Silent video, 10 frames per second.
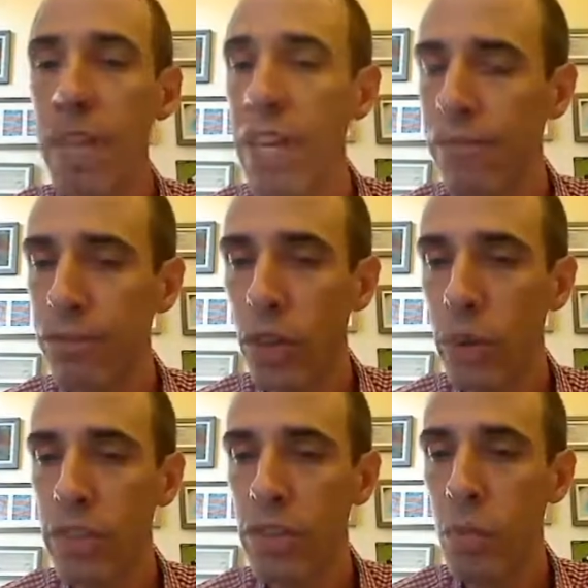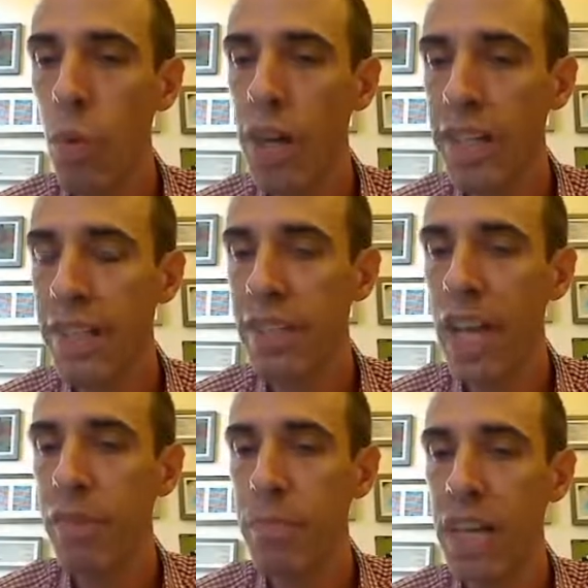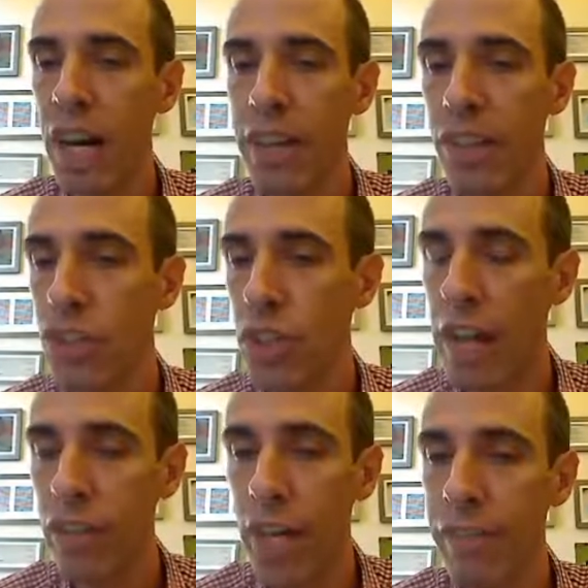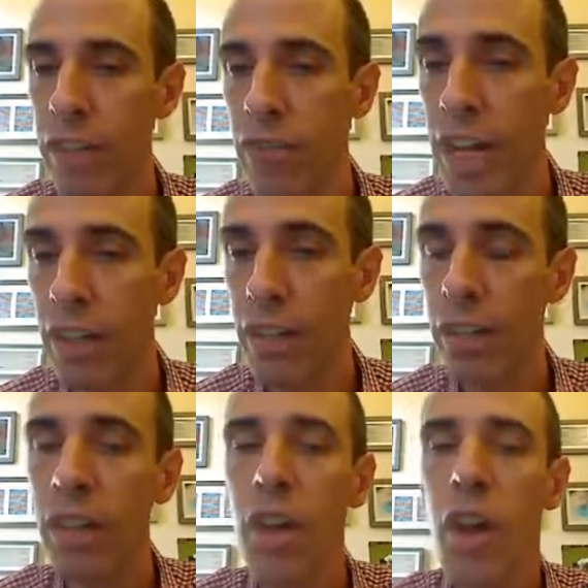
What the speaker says: influenced what is left behind in the stratigraphic record,